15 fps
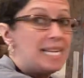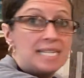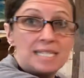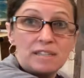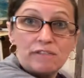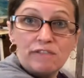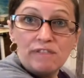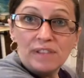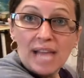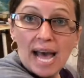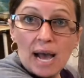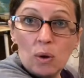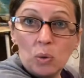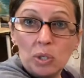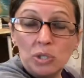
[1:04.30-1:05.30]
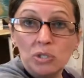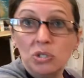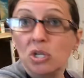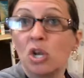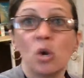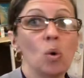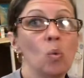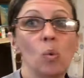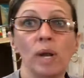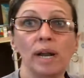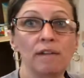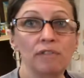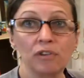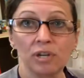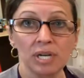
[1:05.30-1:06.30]
of flowers,
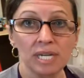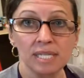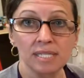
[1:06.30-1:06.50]
whatever it is